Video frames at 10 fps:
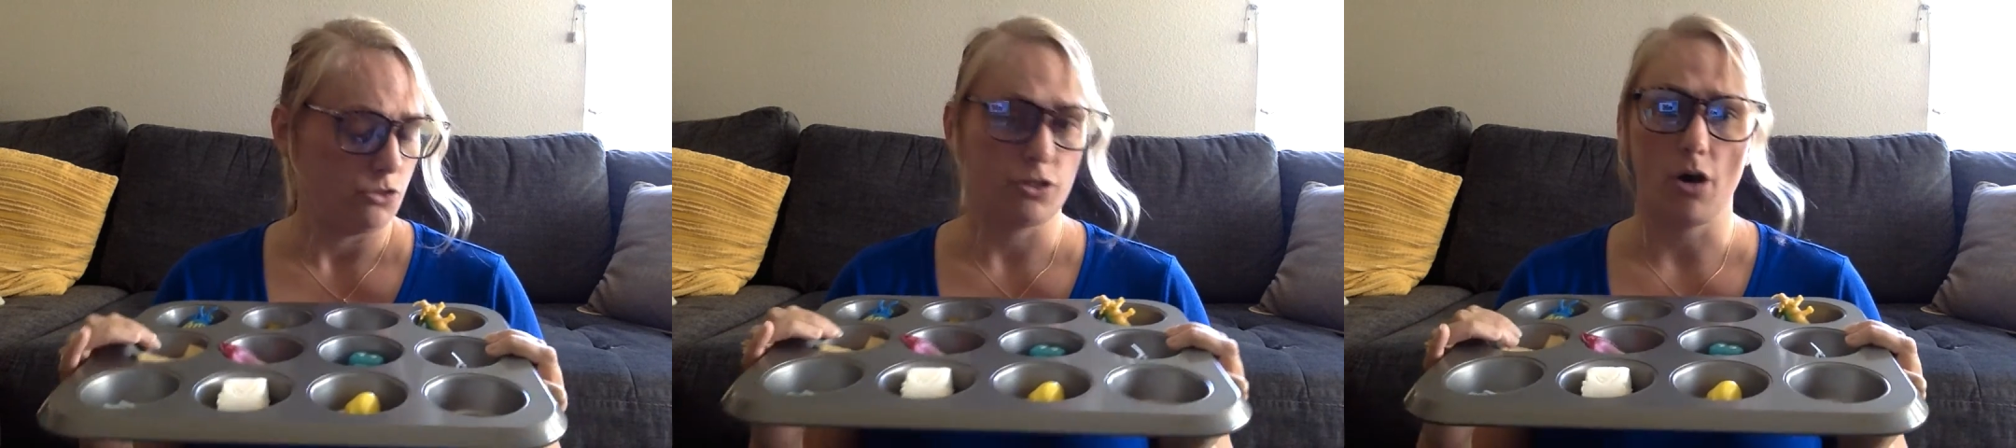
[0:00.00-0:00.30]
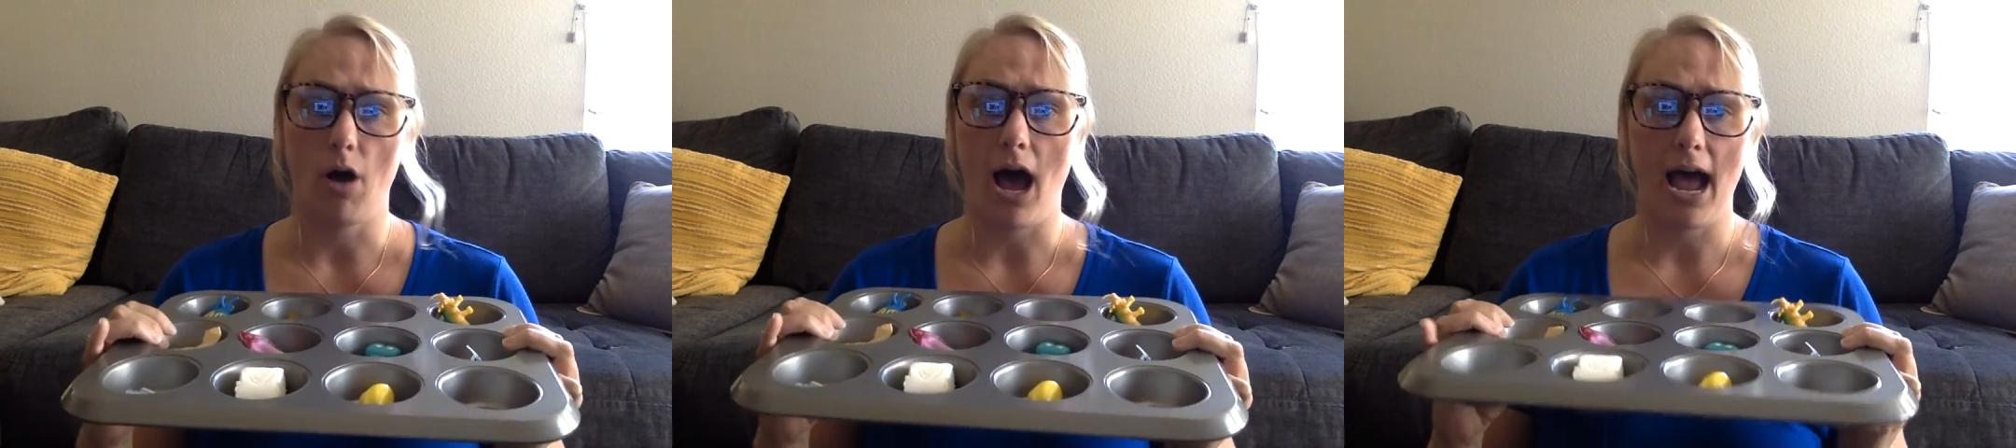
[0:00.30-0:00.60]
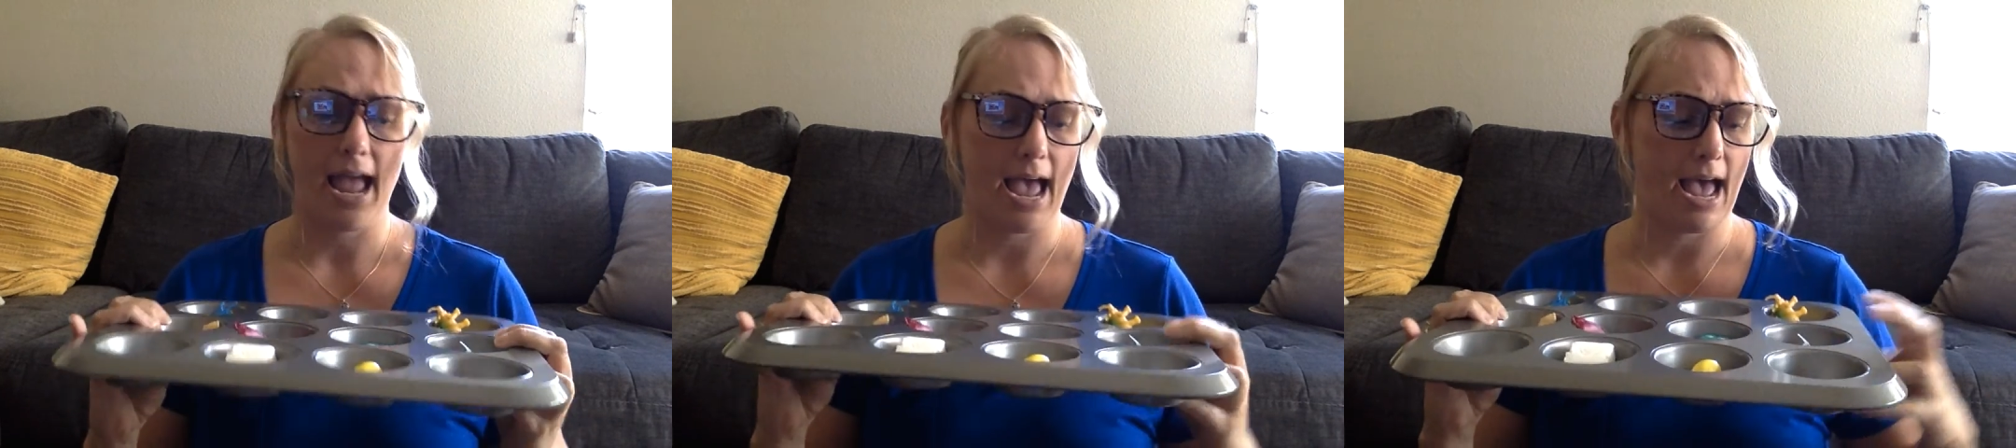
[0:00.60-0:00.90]
So
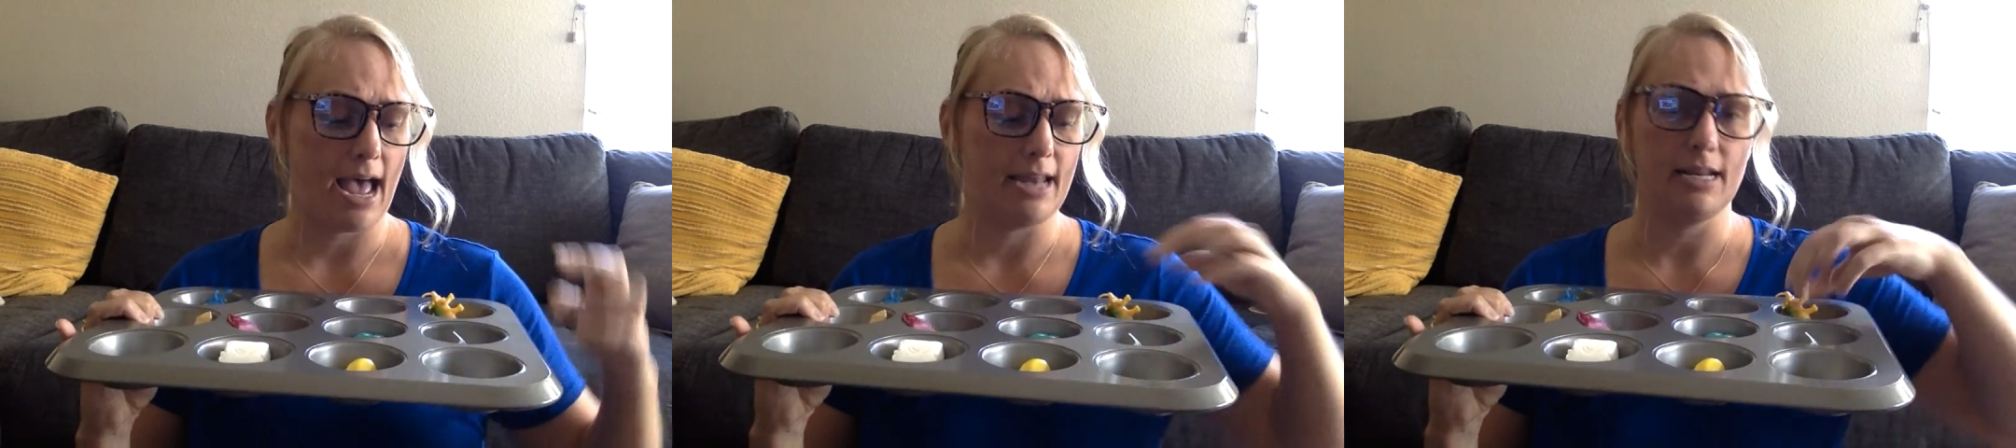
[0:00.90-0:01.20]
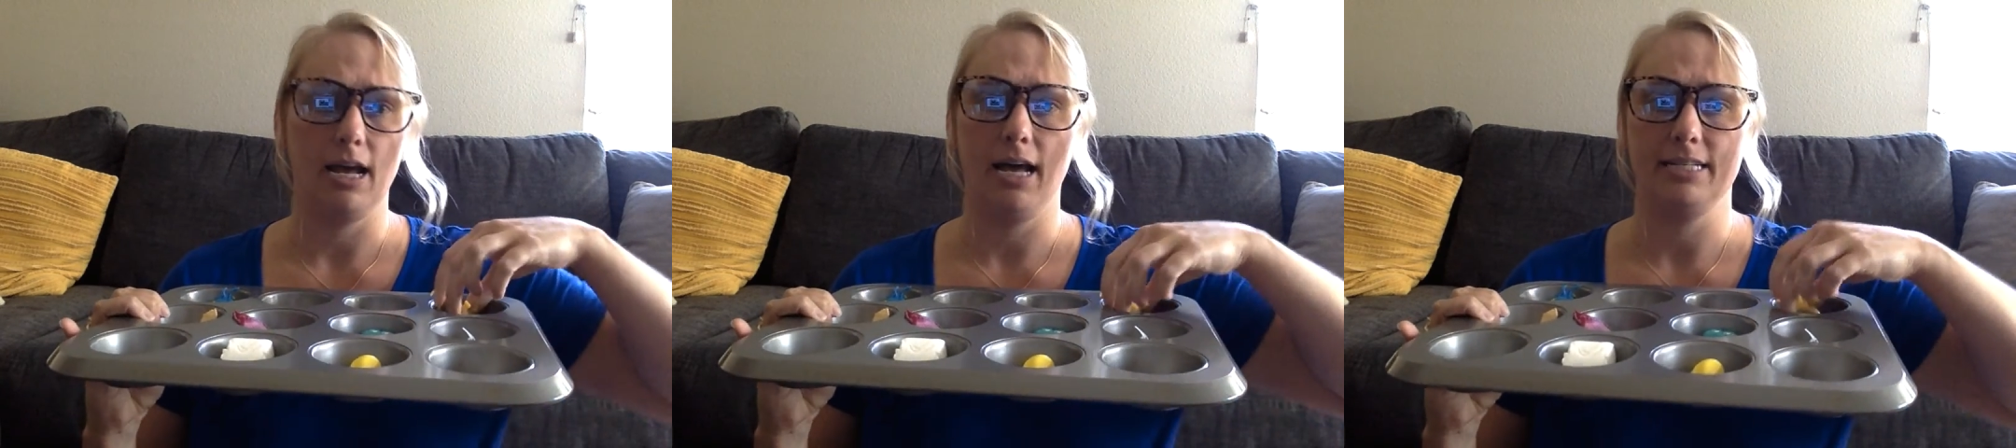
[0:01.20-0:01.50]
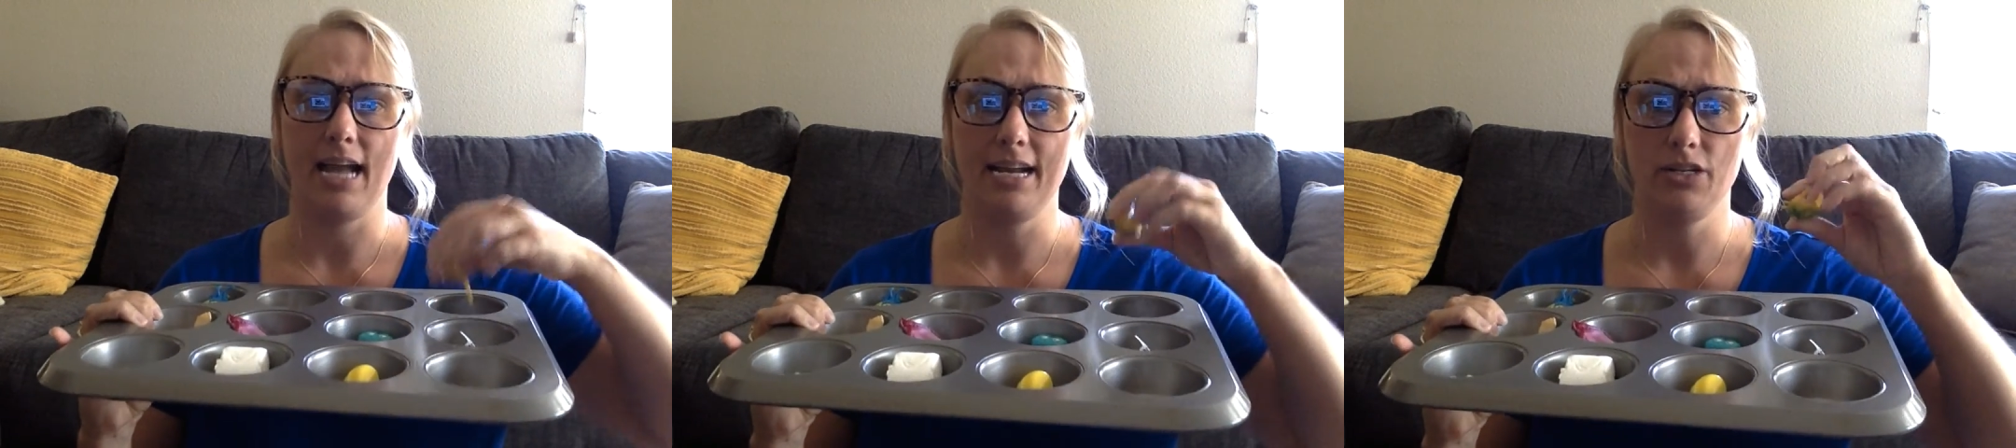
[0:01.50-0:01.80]
I had a
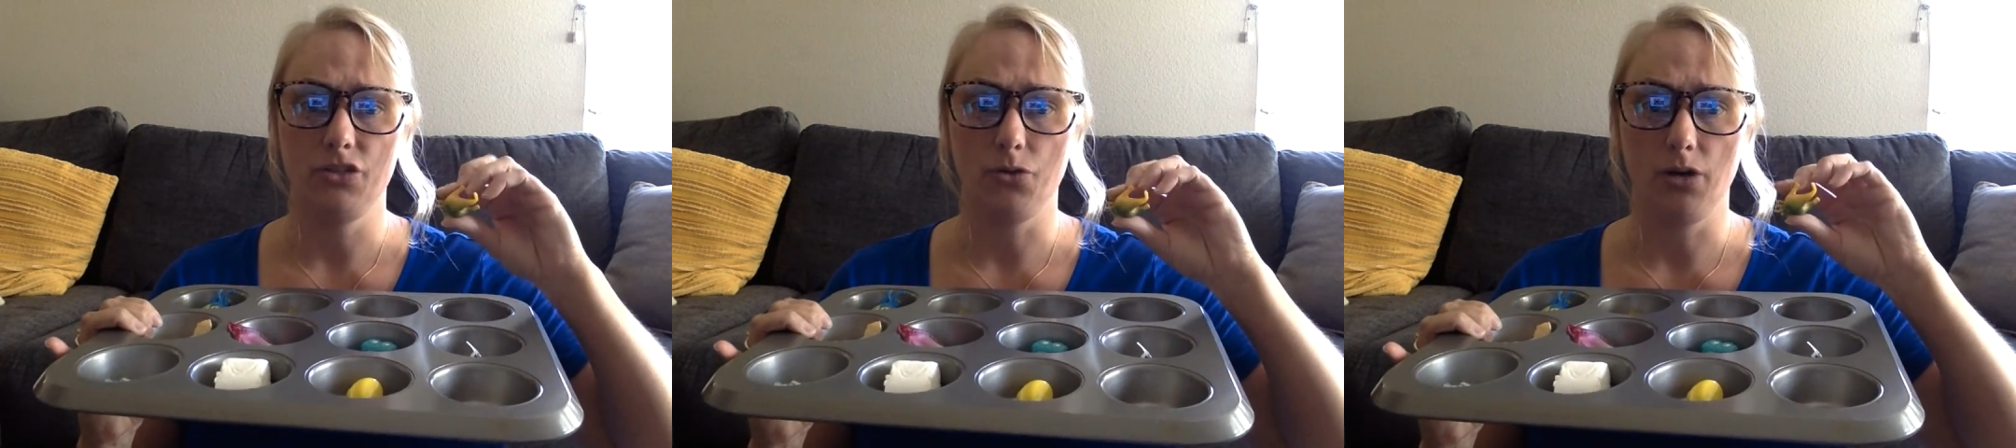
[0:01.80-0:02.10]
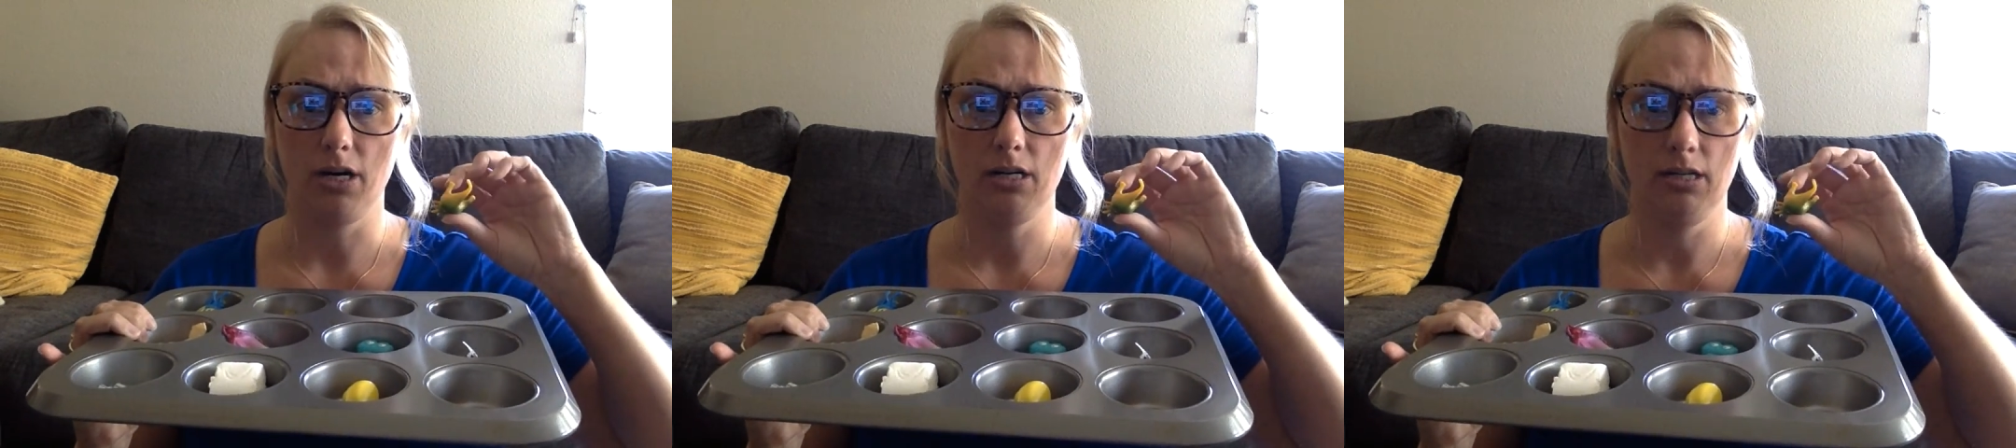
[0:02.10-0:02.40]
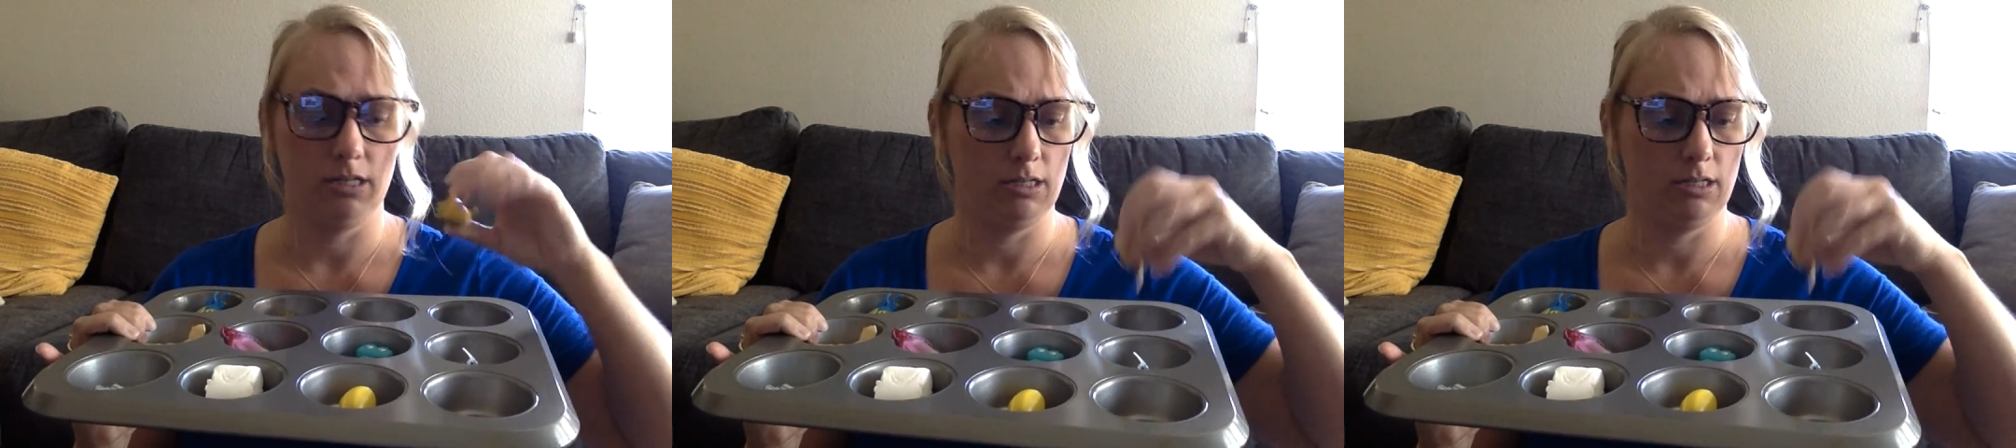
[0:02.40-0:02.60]
dinosaur,